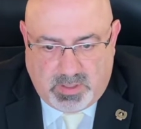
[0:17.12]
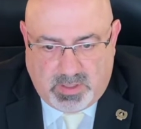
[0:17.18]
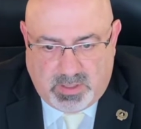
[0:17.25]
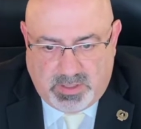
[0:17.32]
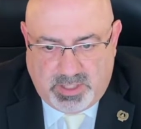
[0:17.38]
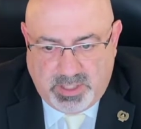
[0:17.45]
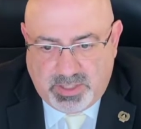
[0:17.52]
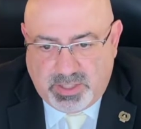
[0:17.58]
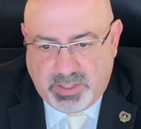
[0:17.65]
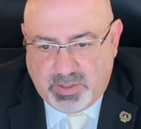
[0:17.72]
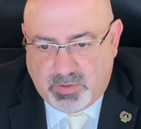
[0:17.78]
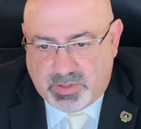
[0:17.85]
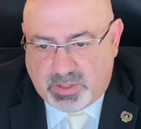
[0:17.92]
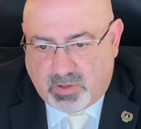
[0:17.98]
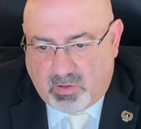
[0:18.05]
TCU
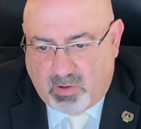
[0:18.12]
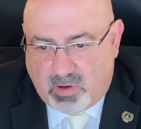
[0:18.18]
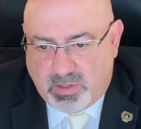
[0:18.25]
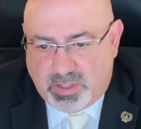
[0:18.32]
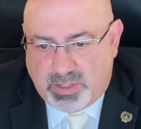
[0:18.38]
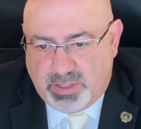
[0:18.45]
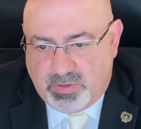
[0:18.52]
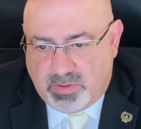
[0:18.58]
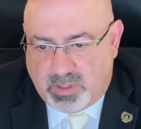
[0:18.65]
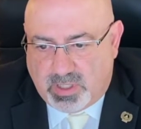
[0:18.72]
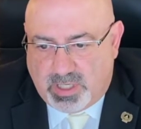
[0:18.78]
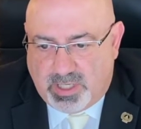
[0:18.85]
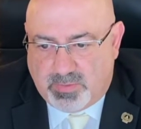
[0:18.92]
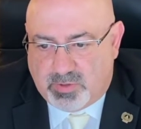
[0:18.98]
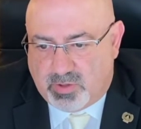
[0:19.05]
is the largest union on
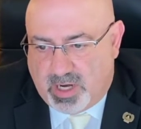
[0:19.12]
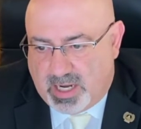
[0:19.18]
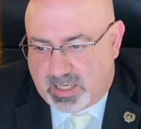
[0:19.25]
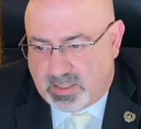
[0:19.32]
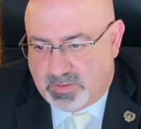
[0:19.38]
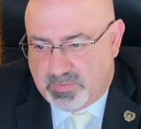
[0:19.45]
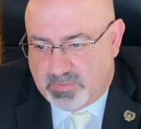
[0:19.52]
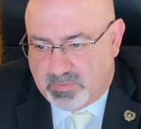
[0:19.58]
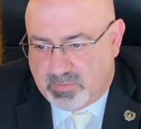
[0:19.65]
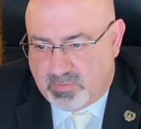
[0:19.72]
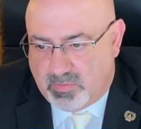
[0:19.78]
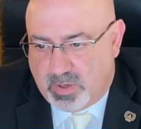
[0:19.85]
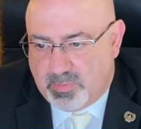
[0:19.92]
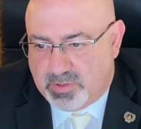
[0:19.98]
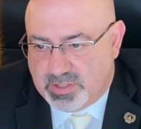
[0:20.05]
Amtrak,
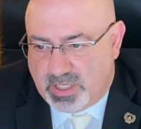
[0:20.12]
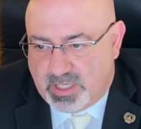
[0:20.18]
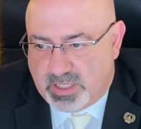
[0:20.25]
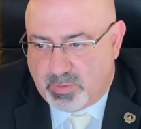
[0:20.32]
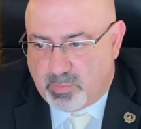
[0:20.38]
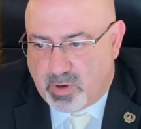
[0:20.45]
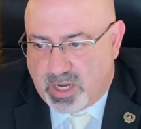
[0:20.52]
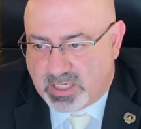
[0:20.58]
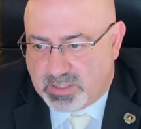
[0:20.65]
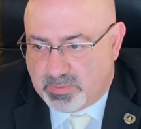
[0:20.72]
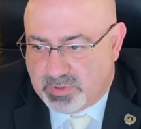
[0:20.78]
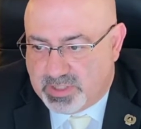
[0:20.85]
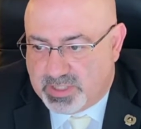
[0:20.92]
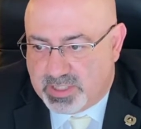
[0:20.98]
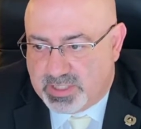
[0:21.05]
representing
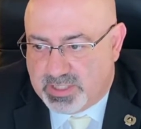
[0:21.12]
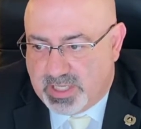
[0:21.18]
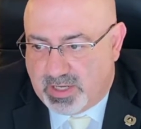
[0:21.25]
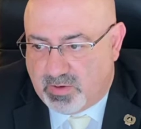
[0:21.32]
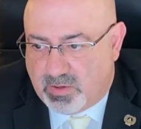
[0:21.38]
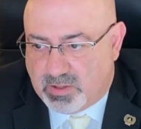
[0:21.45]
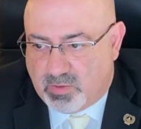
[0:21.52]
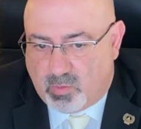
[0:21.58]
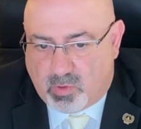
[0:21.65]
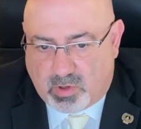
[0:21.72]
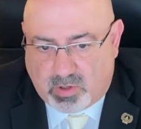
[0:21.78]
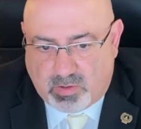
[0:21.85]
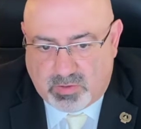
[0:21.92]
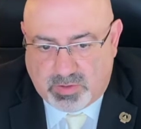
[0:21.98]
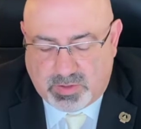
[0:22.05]
approximately 6,800
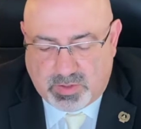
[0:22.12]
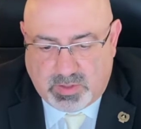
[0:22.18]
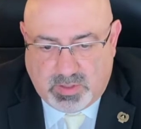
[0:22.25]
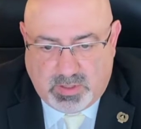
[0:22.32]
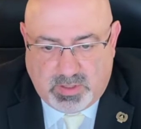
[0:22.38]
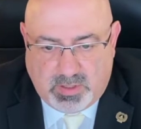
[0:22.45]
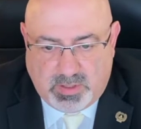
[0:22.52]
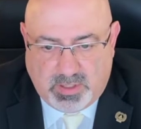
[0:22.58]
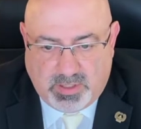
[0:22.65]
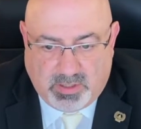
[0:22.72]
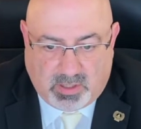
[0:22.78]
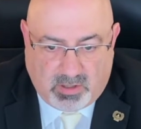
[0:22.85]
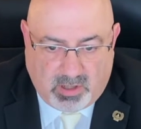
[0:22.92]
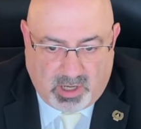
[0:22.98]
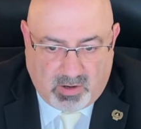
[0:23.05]
workers in the
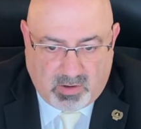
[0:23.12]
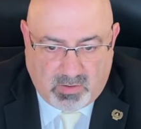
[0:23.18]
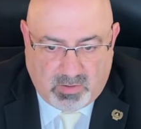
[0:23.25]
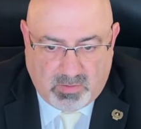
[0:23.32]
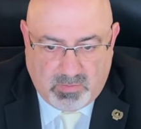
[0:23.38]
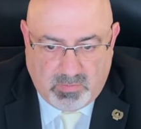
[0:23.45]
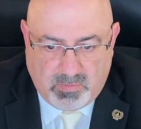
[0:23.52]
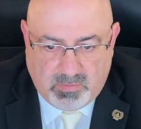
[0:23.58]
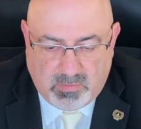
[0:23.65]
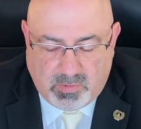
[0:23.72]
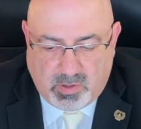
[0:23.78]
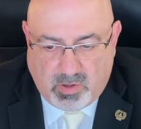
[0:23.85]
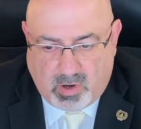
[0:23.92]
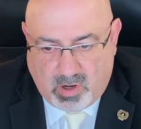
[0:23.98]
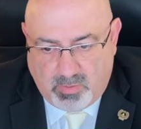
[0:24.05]
clerical,
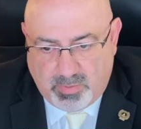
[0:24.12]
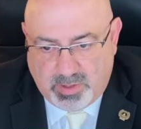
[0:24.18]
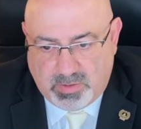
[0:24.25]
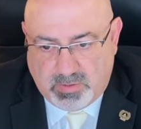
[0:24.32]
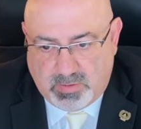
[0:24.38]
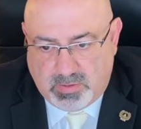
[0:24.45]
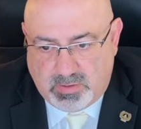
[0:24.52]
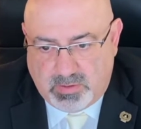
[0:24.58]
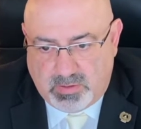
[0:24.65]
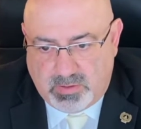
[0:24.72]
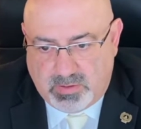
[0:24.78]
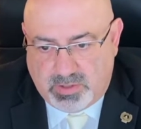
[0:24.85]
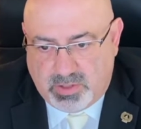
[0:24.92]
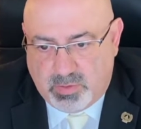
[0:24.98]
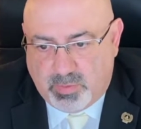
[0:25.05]
carman,
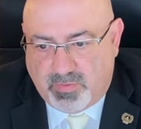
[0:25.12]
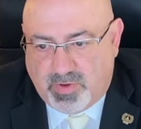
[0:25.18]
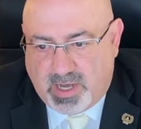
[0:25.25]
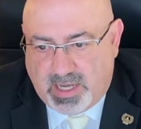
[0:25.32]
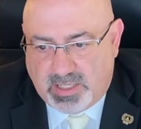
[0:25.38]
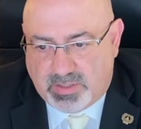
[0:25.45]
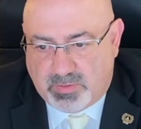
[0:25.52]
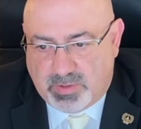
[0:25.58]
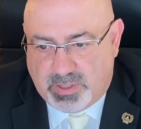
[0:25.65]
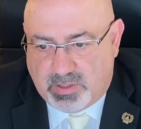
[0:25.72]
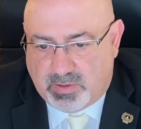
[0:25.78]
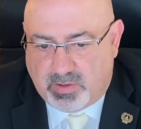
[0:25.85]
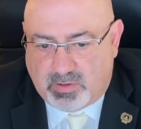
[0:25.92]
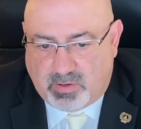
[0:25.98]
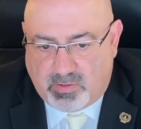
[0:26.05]
supervisory, and
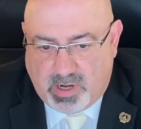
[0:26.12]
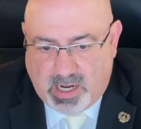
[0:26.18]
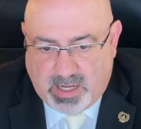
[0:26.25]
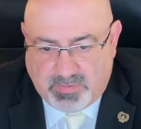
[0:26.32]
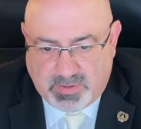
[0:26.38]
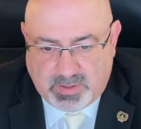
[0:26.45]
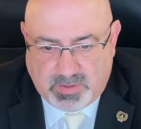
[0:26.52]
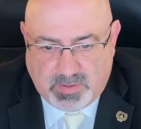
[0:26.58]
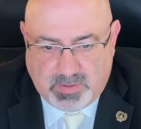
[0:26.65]
other crafts.